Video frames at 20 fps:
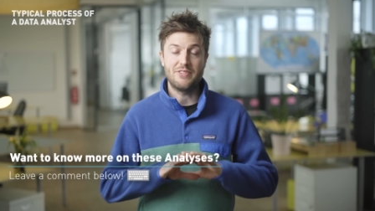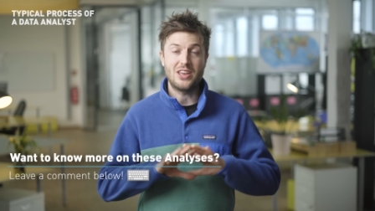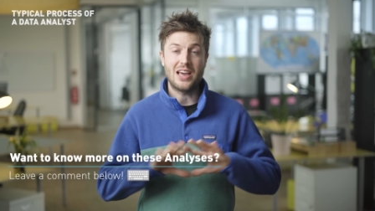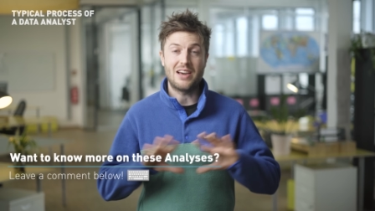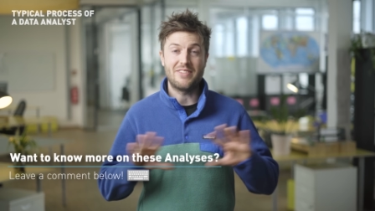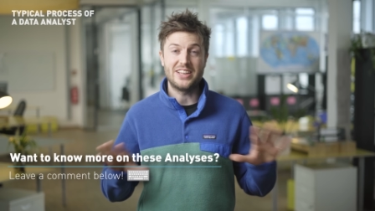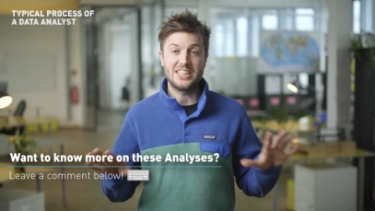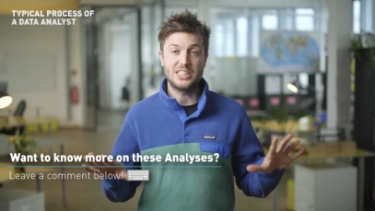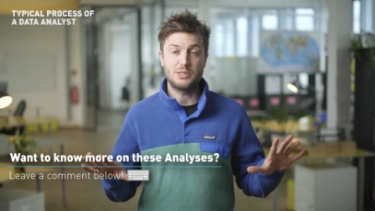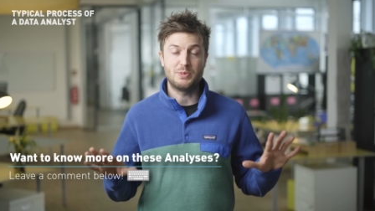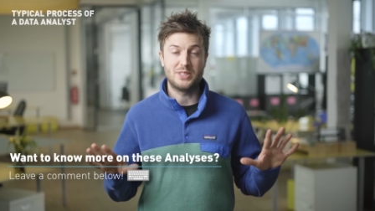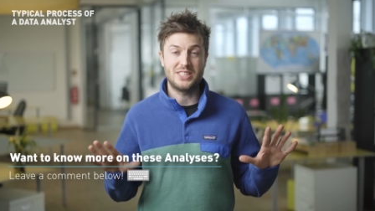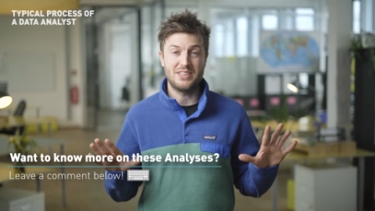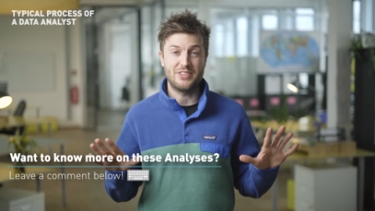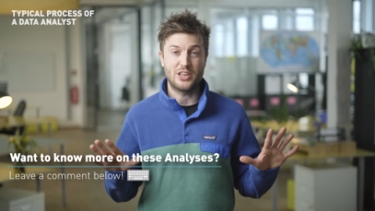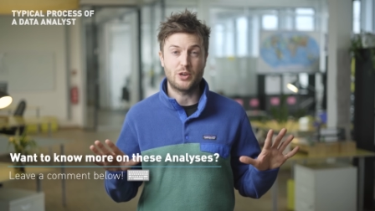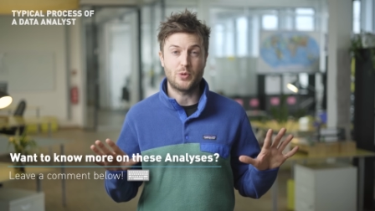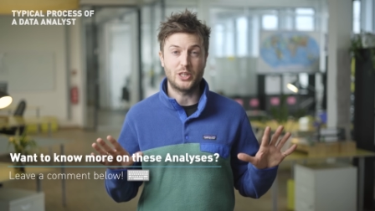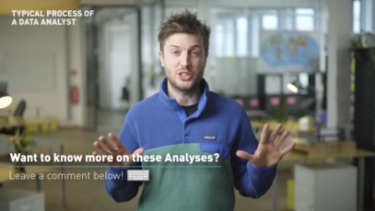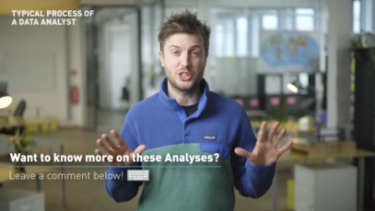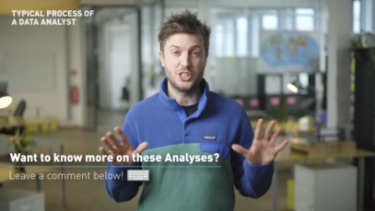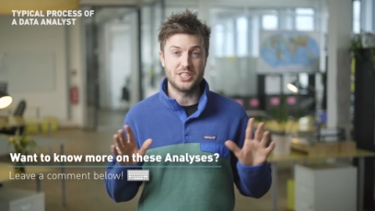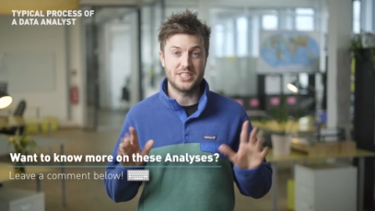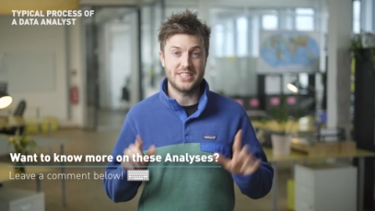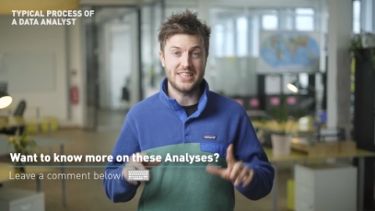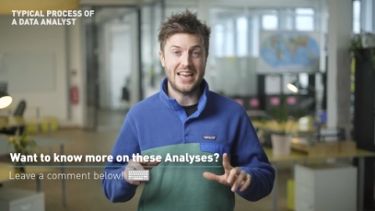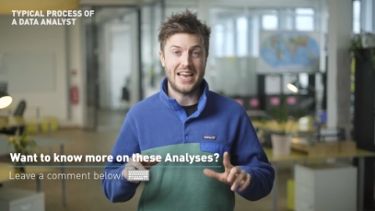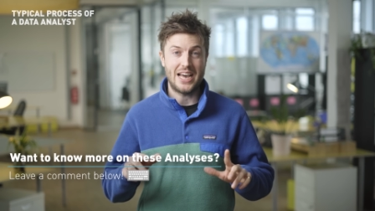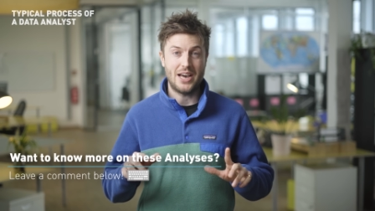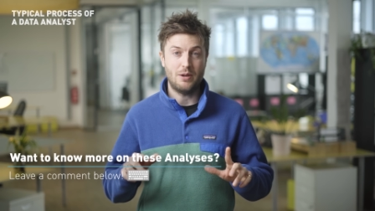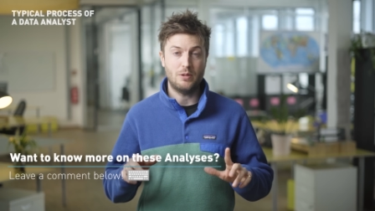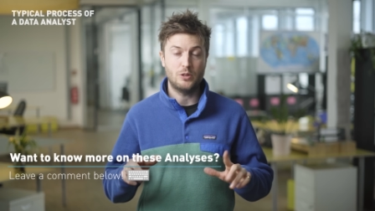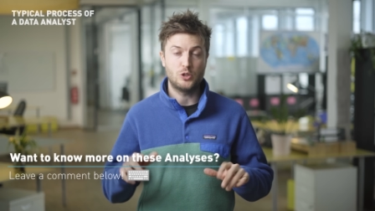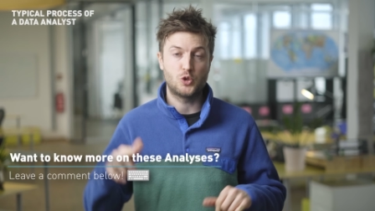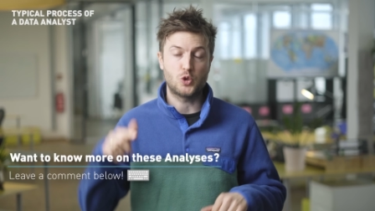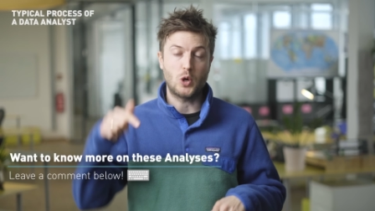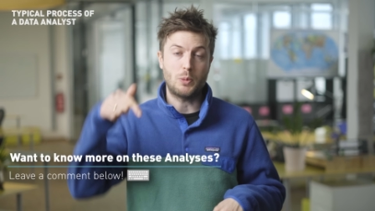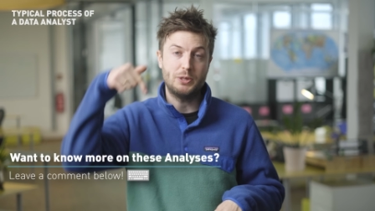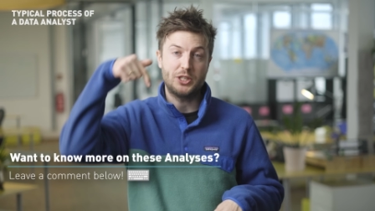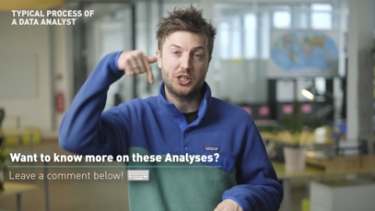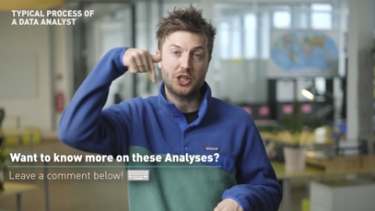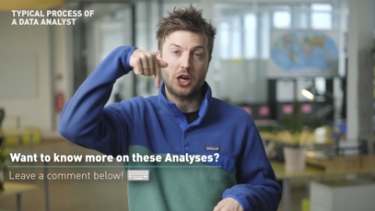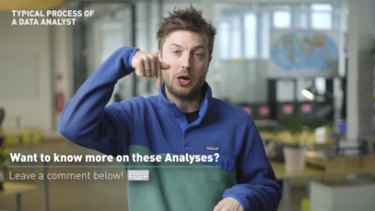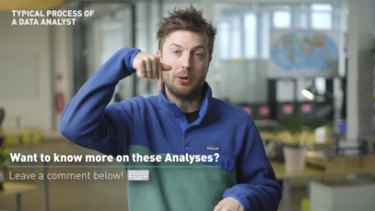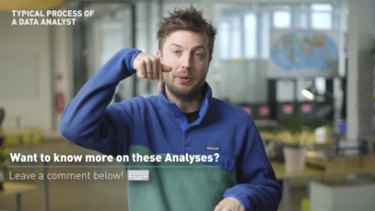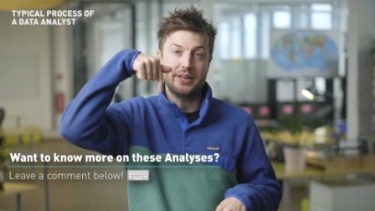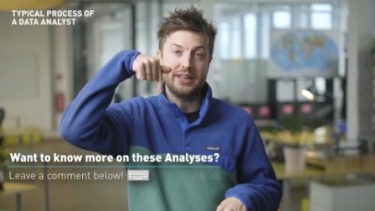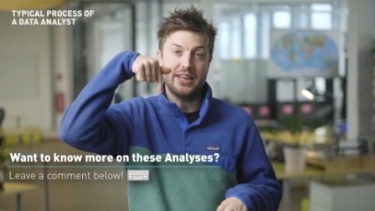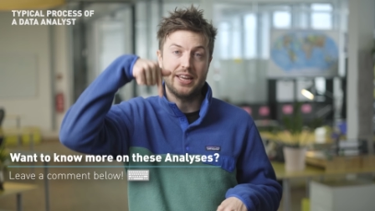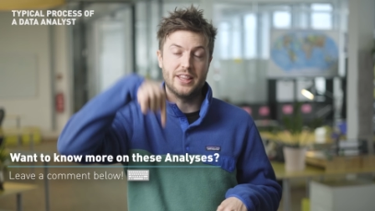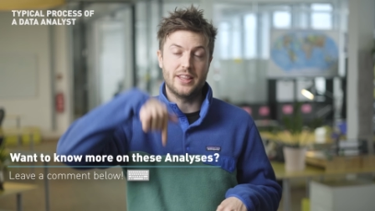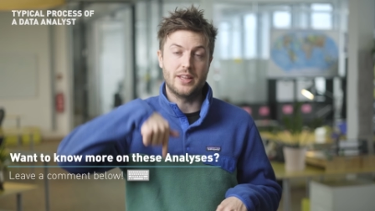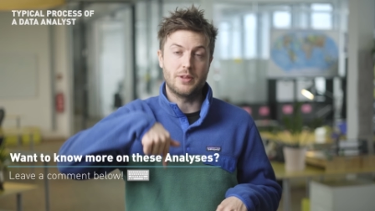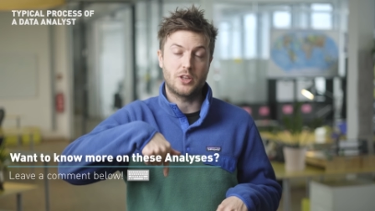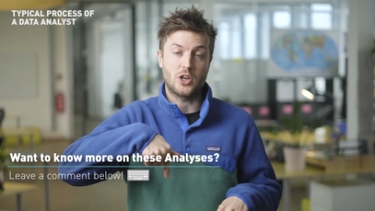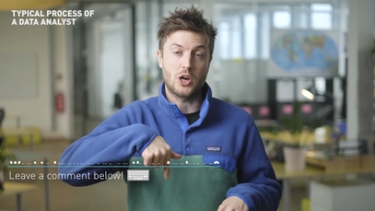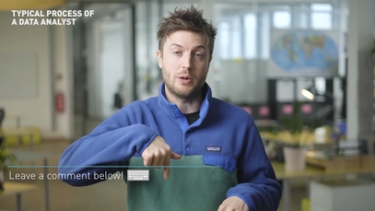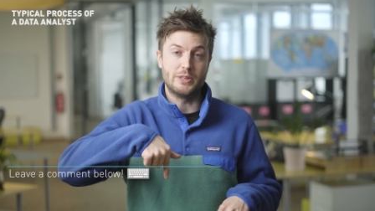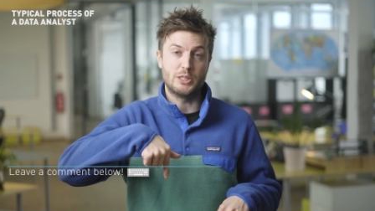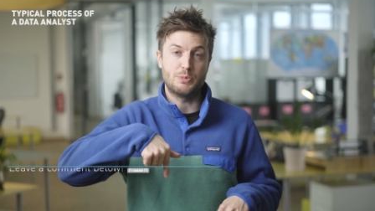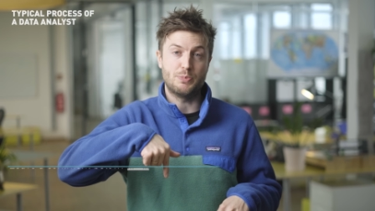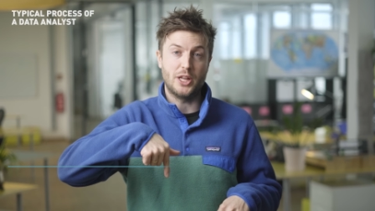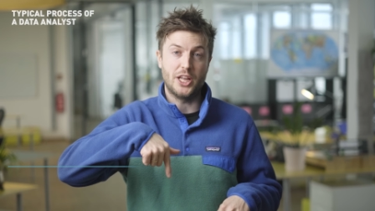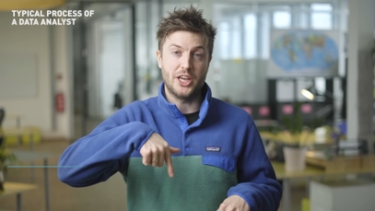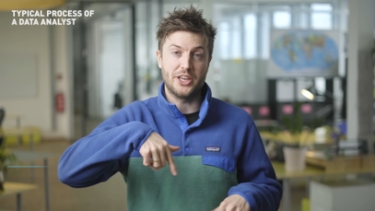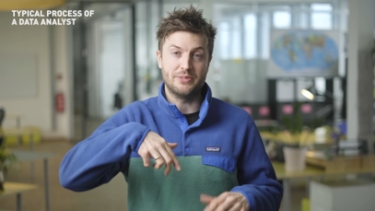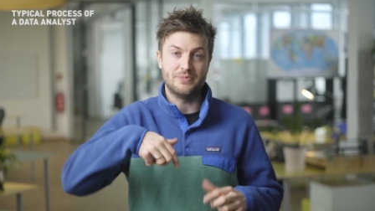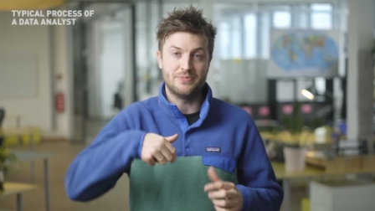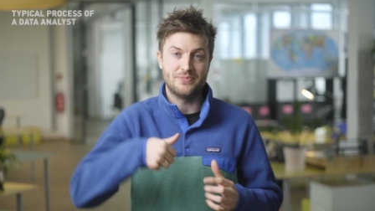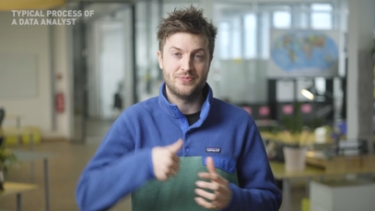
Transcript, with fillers: if you have any specific questions now, drop us a comment in the comments below.